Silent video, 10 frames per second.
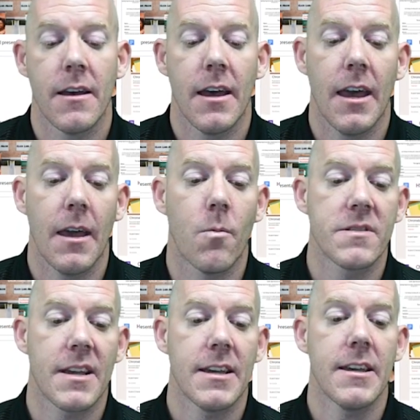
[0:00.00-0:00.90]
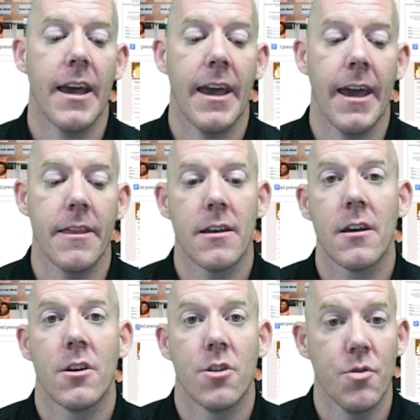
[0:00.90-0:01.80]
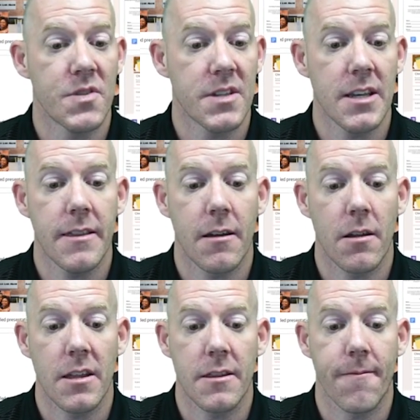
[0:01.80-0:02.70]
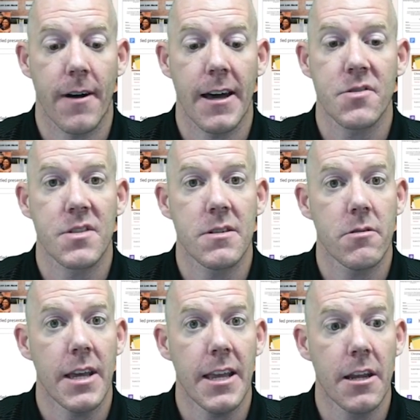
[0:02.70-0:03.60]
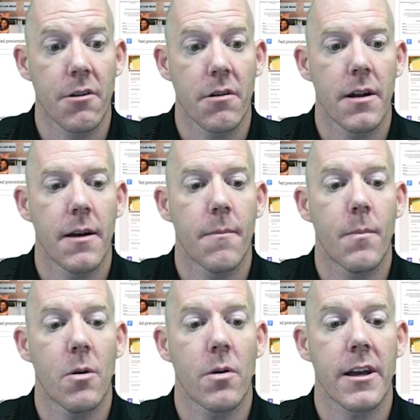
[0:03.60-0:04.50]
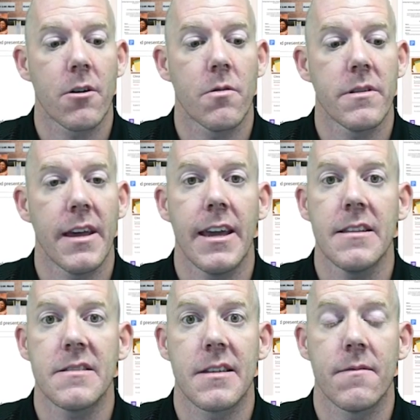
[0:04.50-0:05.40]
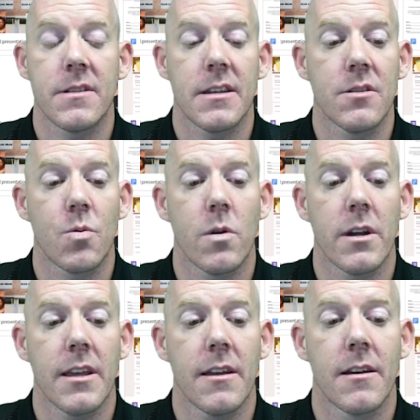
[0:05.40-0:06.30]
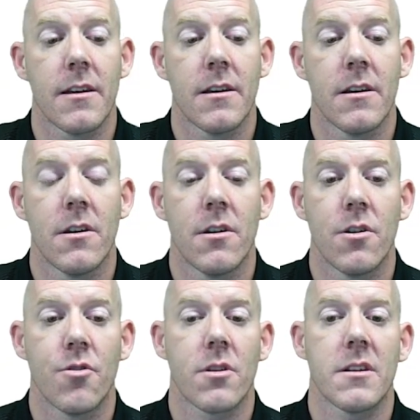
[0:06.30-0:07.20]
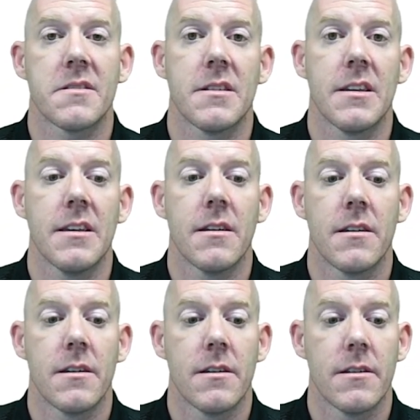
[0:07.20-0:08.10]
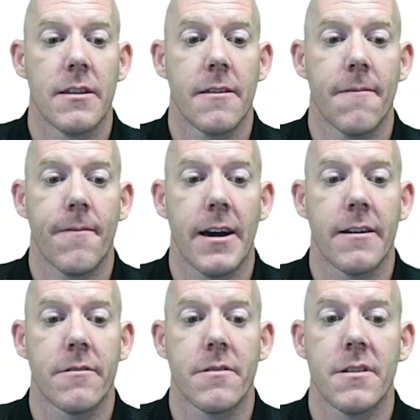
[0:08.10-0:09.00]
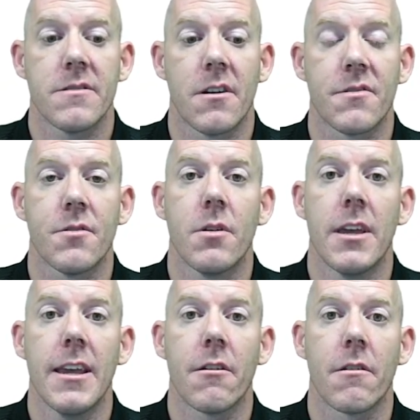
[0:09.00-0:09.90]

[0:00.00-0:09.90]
And once I hit add, you see that the file's still here, but when I go into 8/17/20, you're going to see that the file is also here.